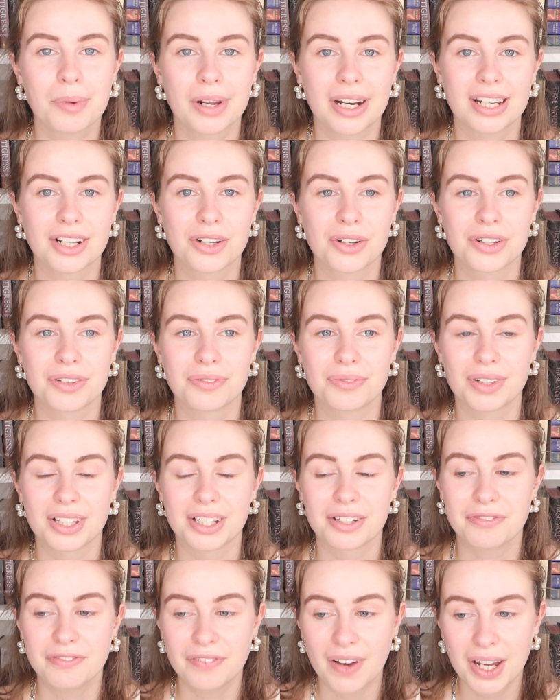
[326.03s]
but I couldn't
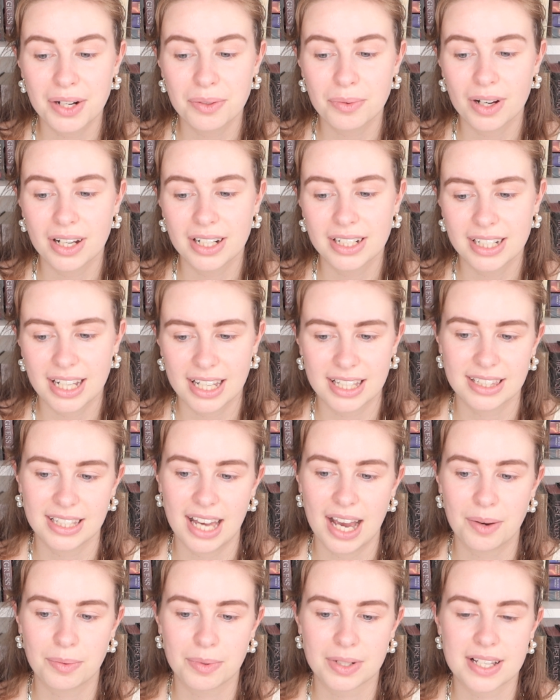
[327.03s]
really find one, and
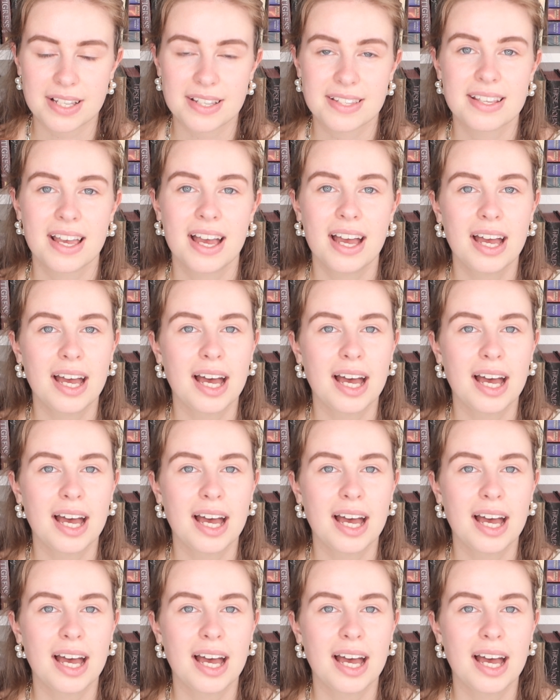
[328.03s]
that was